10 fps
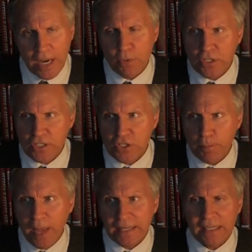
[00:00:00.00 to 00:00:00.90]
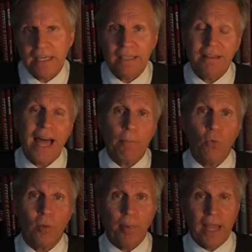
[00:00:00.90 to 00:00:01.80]
I was expecting a lot
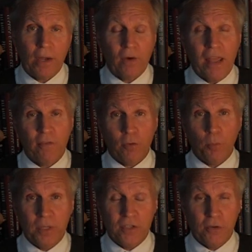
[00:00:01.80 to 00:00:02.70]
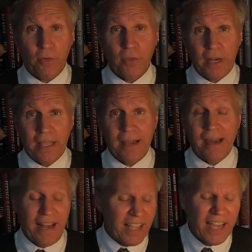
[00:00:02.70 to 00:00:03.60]
more biographical material than I
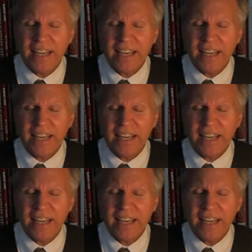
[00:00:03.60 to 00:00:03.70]
got.